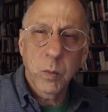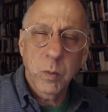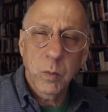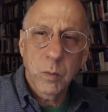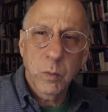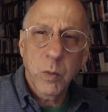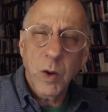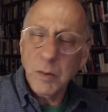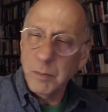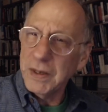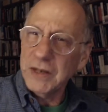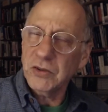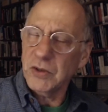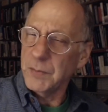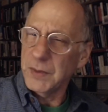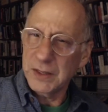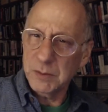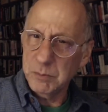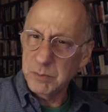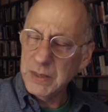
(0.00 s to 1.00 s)
what makes
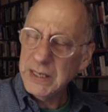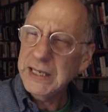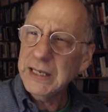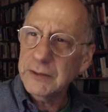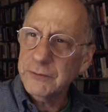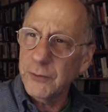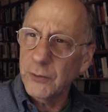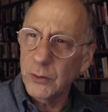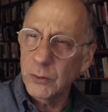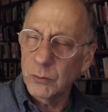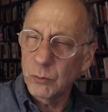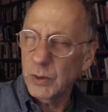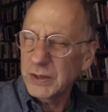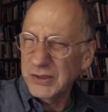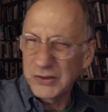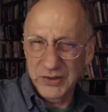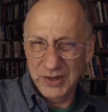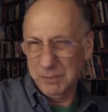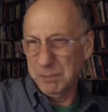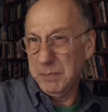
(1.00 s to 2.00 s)
something meaningful? What
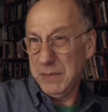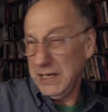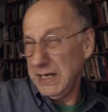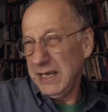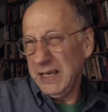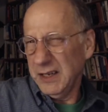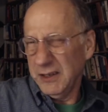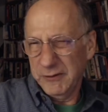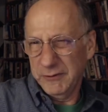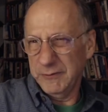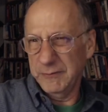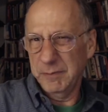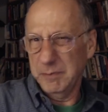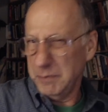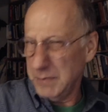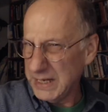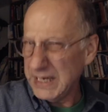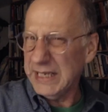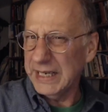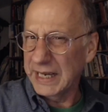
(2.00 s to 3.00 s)
is the meaning of
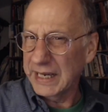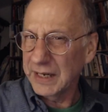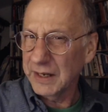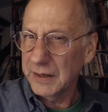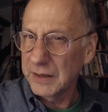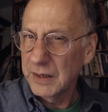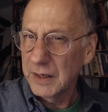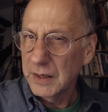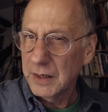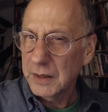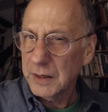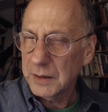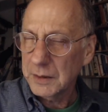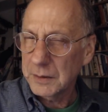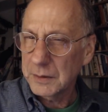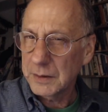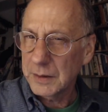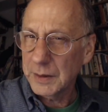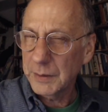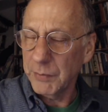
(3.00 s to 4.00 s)
meaning?
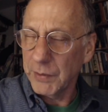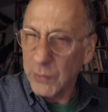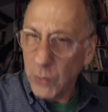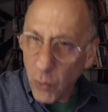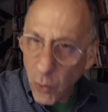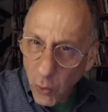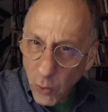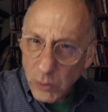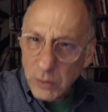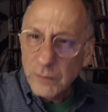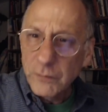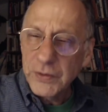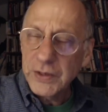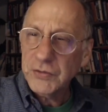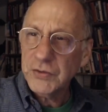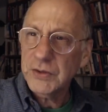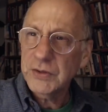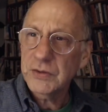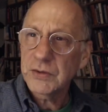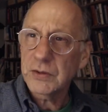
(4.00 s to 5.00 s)
I think all of
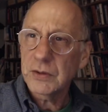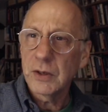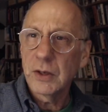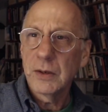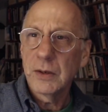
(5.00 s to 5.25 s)
this is